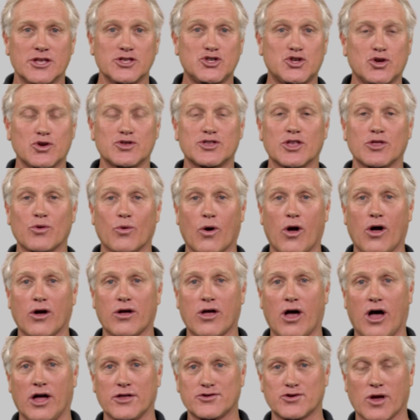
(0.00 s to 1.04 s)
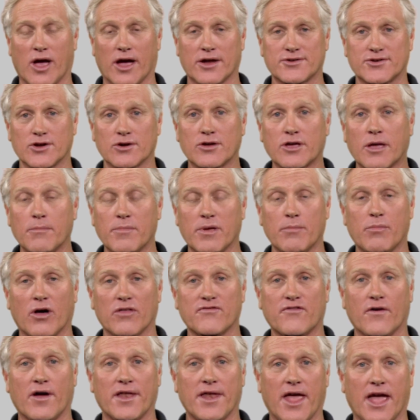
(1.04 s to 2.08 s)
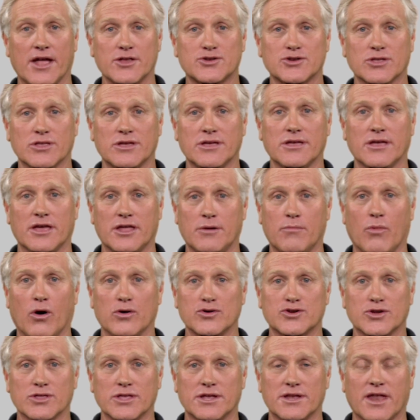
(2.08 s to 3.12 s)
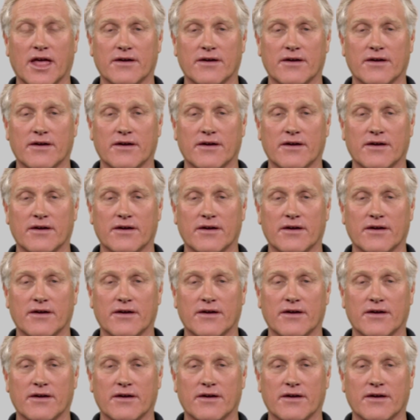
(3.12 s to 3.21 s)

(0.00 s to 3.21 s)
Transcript: Choosing the wrong contractor can be both financially and emotionally